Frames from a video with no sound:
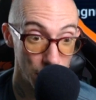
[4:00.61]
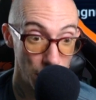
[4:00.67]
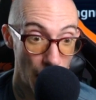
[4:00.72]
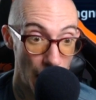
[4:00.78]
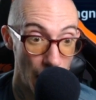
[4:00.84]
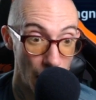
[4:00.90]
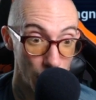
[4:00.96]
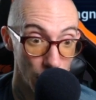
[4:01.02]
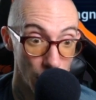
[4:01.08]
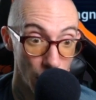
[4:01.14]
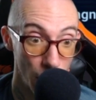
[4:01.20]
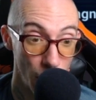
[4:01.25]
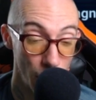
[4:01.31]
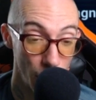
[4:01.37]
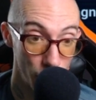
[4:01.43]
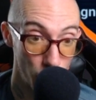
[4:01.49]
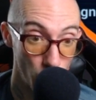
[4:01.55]
power,
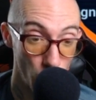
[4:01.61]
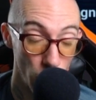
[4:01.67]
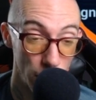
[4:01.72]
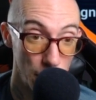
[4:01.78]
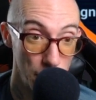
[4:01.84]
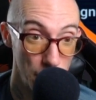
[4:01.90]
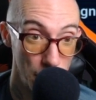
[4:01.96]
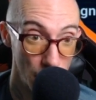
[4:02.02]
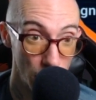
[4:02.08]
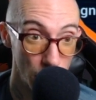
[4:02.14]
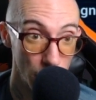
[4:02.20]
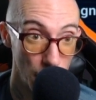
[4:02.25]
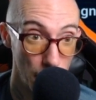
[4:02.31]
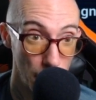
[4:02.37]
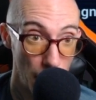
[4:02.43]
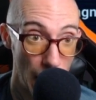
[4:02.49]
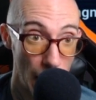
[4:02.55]
40
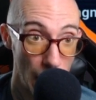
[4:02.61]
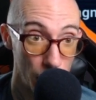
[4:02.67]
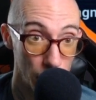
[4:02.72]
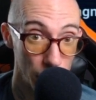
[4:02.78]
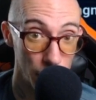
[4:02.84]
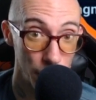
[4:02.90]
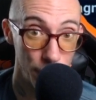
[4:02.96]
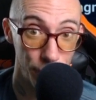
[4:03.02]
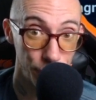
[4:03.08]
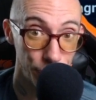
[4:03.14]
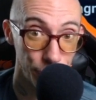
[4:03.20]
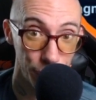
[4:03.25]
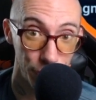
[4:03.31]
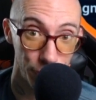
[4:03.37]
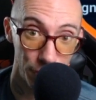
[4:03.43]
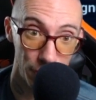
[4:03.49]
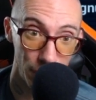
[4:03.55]
million power.
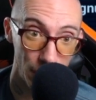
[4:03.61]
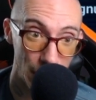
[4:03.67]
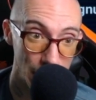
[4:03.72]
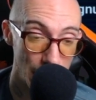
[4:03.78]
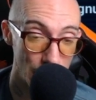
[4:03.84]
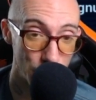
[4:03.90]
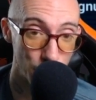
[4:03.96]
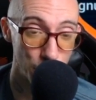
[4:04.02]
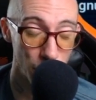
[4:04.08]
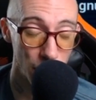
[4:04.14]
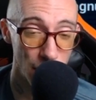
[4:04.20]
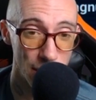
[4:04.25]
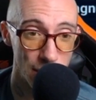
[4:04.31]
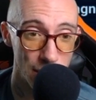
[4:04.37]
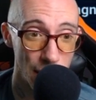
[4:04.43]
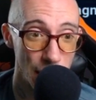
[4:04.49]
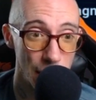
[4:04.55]
That's pretty
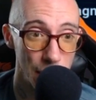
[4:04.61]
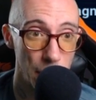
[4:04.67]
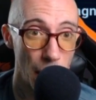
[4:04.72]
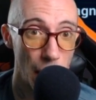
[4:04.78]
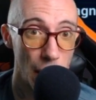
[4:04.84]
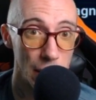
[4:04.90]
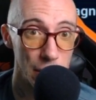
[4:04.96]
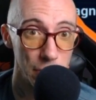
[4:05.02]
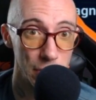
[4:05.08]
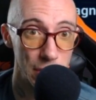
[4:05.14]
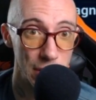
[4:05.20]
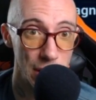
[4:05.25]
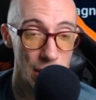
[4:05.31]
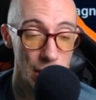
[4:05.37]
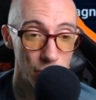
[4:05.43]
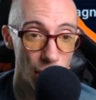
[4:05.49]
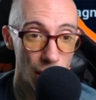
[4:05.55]
insane. My
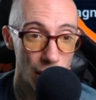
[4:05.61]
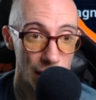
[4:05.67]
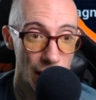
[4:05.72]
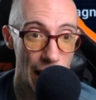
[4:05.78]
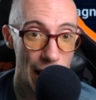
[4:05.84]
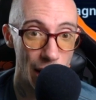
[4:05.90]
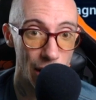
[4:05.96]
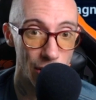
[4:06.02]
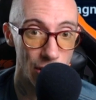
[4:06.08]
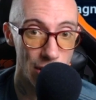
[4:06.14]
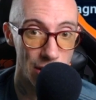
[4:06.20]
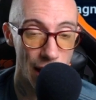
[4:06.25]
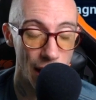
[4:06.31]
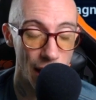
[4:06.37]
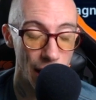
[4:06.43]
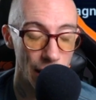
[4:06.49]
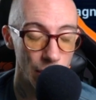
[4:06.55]
team right now is
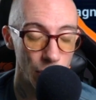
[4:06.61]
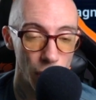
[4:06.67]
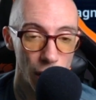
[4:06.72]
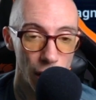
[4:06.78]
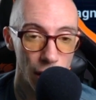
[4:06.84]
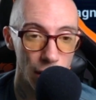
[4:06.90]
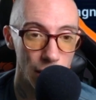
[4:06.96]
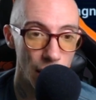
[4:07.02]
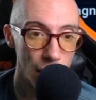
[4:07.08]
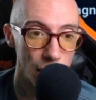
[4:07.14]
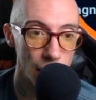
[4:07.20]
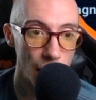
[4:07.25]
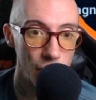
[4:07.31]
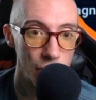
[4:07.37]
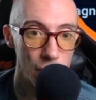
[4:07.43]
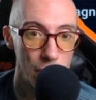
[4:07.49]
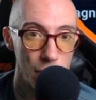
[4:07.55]
at what,
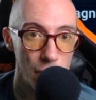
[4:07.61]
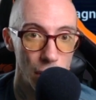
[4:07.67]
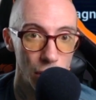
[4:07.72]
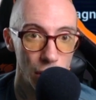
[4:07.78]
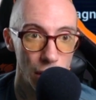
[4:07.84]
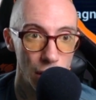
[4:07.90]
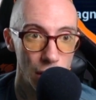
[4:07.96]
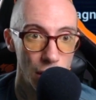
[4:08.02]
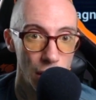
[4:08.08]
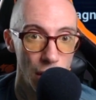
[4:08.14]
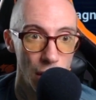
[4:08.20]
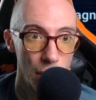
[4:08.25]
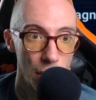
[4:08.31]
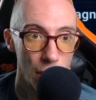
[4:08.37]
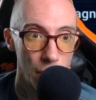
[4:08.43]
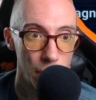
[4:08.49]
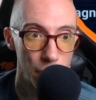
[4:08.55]
11 million,
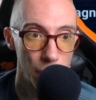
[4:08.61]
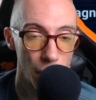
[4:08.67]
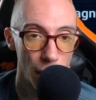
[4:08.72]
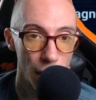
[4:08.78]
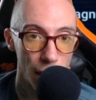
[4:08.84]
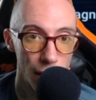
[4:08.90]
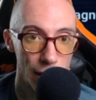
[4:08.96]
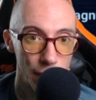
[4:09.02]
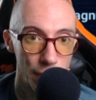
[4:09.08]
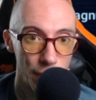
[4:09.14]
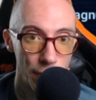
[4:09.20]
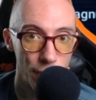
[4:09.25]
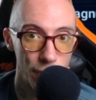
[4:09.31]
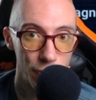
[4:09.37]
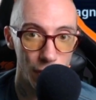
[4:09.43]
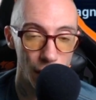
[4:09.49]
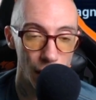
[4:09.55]
but
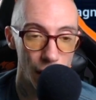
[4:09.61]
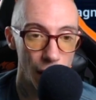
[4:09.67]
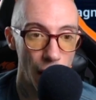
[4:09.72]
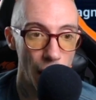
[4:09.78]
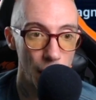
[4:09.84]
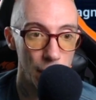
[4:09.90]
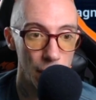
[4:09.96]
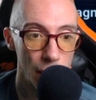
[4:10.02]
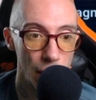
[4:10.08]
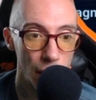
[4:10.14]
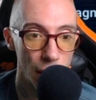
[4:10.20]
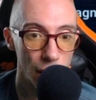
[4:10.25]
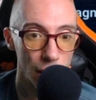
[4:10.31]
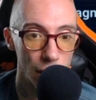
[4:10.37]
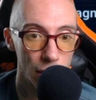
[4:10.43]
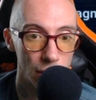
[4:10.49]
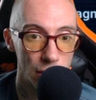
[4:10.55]
I
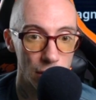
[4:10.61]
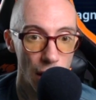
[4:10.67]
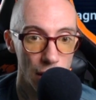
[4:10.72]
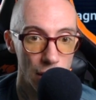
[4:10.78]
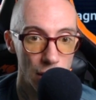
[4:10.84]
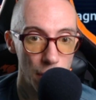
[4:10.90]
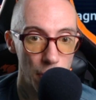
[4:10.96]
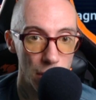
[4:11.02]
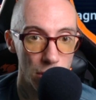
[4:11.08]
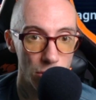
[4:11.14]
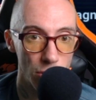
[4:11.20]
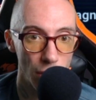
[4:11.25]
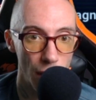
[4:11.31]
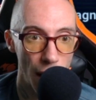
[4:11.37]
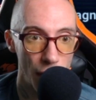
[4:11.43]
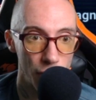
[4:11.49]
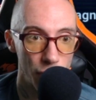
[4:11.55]
mean, it depends
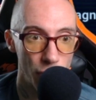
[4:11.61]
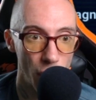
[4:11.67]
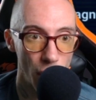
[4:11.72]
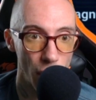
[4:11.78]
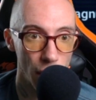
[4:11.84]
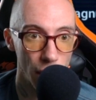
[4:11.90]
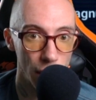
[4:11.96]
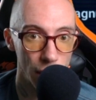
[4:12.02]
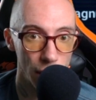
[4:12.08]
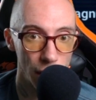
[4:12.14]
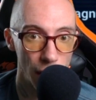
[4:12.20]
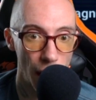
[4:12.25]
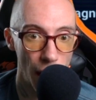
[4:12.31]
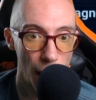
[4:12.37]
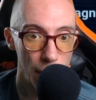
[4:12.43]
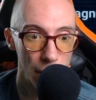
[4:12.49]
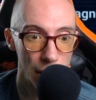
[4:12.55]
on how
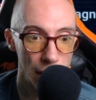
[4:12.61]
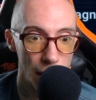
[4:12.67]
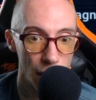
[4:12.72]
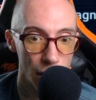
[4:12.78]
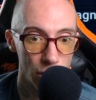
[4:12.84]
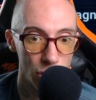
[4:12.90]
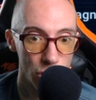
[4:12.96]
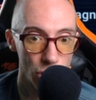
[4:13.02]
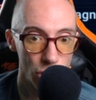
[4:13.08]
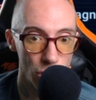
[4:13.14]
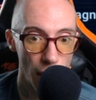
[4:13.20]
many characters you